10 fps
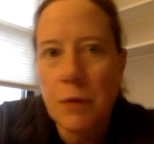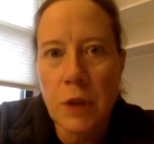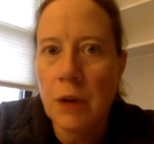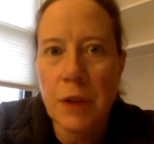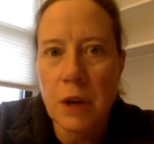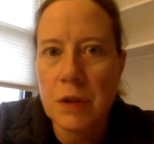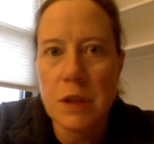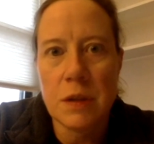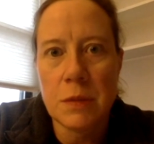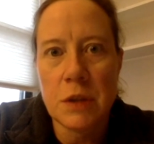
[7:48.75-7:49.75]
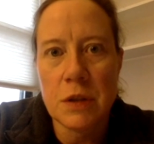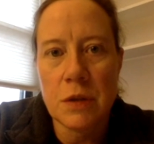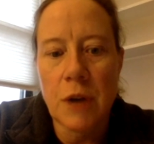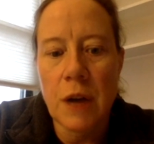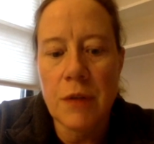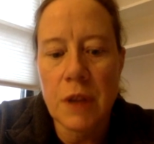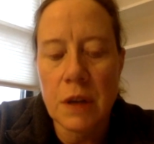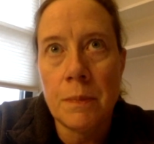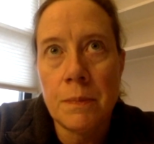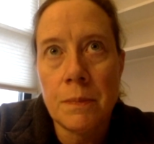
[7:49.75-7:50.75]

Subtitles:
the healthcare system to survive this.